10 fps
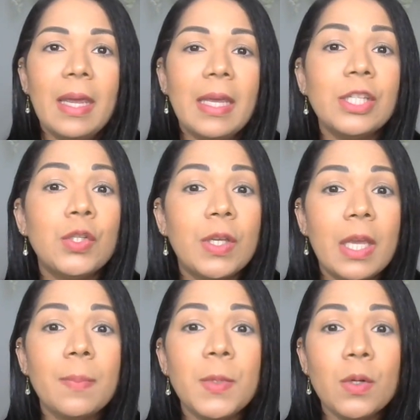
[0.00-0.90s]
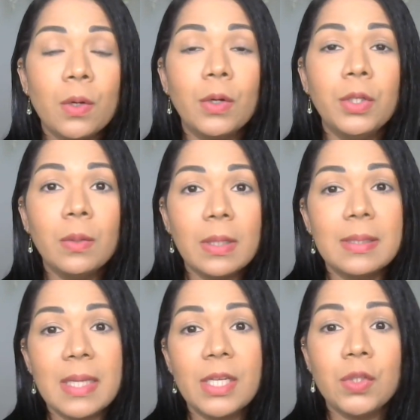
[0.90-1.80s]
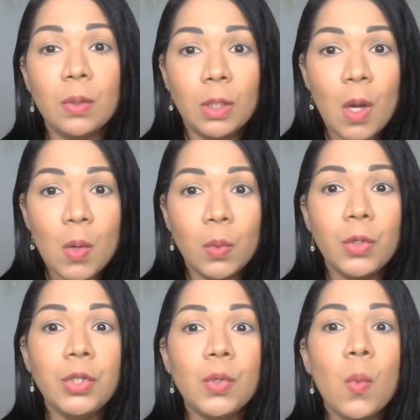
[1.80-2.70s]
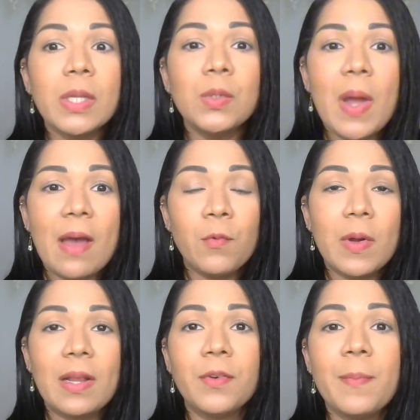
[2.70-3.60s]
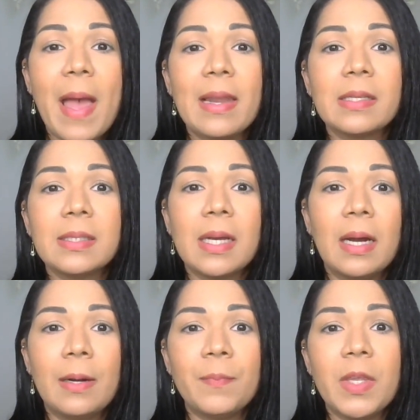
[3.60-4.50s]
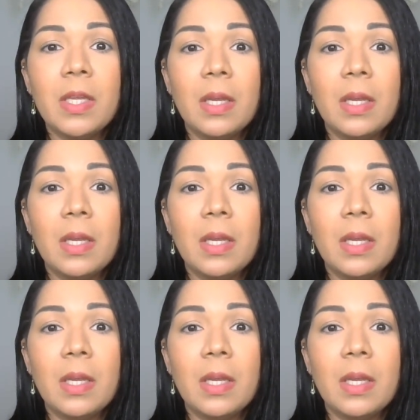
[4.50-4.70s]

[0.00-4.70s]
And to keep your utilization low, you want to have whatever balance um,